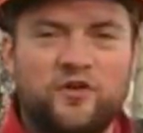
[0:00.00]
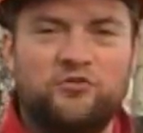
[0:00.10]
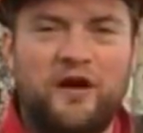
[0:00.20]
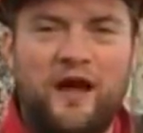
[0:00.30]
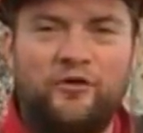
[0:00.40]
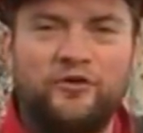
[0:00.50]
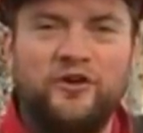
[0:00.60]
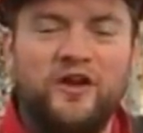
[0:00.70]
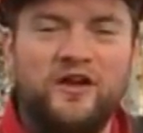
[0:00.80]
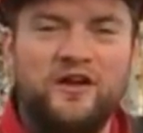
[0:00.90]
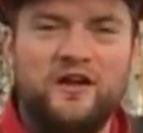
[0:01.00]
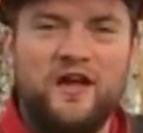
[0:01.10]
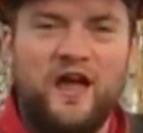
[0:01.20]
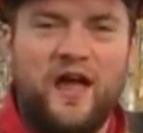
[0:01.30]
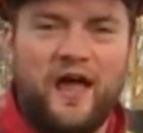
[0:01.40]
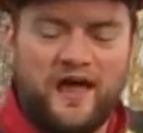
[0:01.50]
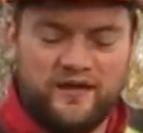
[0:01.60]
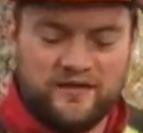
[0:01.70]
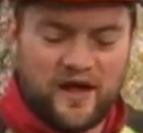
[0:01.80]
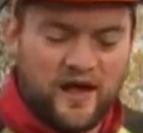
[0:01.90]
in the ground,
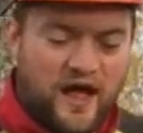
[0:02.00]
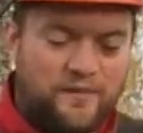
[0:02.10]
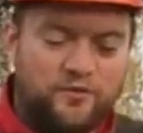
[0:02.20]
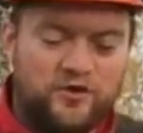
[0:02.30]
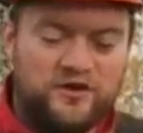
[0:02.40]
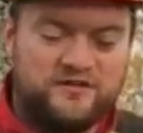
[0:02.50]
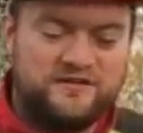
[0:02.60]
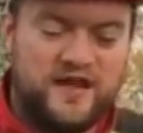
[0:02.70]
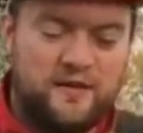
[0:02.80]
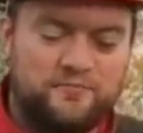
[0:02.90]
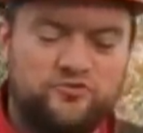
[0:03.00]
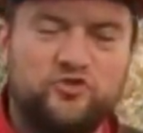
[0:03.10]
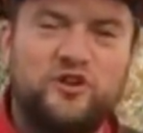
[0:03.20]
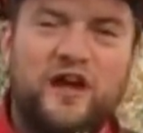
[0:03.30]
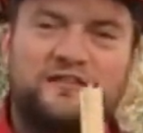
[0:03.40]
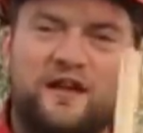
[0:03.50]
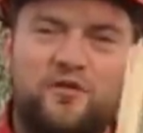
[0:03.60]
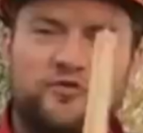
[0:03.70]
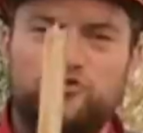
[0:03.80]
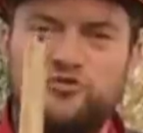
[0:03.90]
and I'm gonna attempt to cut
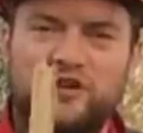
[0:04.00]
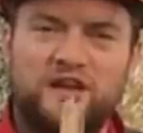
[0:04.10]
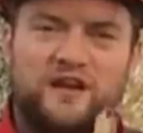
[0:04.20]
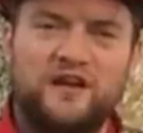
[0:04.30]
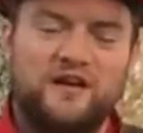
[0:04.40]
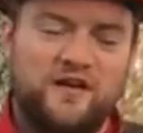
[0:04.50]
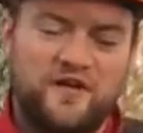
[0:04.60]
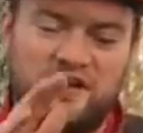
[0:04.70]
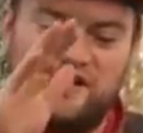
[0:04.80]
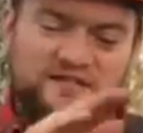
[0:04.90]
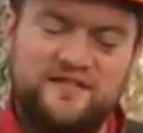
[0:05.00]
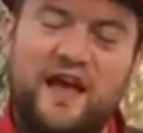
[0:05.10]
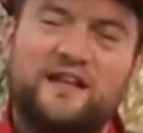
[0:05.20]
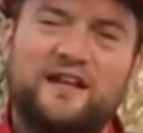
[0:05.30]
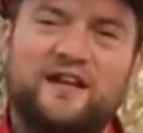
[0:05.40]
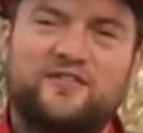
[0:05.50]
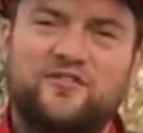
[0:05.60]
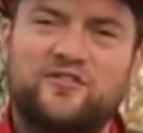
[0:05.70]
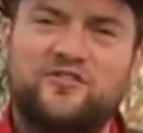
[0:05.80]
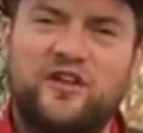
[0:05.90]
down the tree that it exactly hits
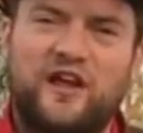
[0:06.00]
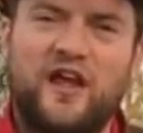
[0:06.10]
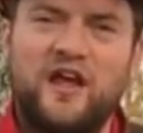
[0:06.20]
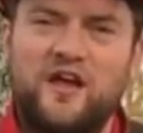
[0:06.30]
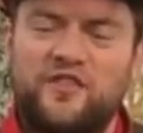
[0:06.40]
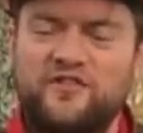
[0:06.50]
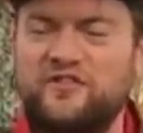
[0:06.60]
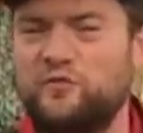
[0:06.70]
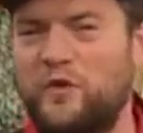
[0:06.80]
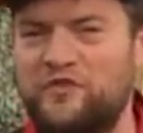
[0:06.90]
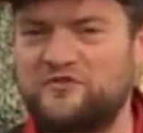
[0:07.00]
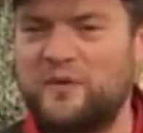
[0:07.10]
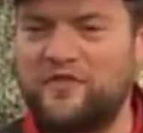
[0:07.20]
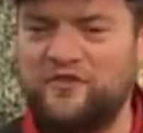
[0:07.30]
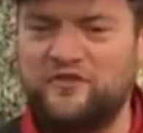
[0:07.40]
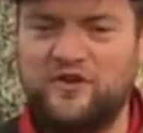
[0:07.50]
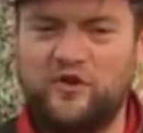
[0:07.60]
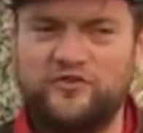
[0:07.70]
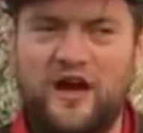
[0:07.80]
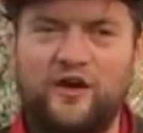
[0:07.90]
the stake. This is what this method
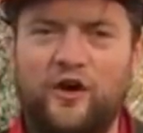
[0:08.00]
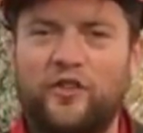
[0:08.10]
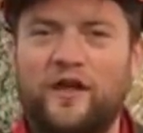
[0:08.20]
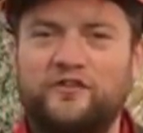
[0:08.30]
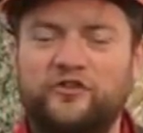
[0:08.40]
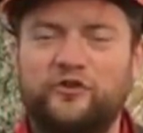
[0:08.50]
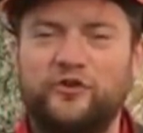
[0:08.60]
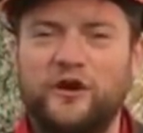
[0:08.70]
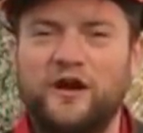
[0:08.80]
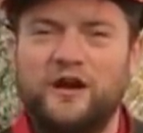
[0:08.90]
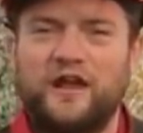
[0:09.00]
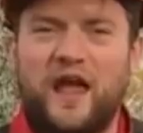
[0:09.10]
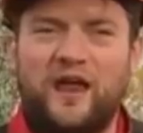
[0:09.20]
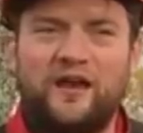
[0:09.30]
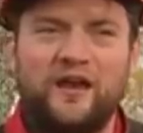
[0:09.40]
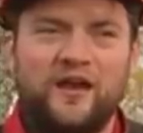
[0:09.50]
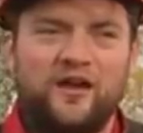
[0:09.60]
goes out on, that you can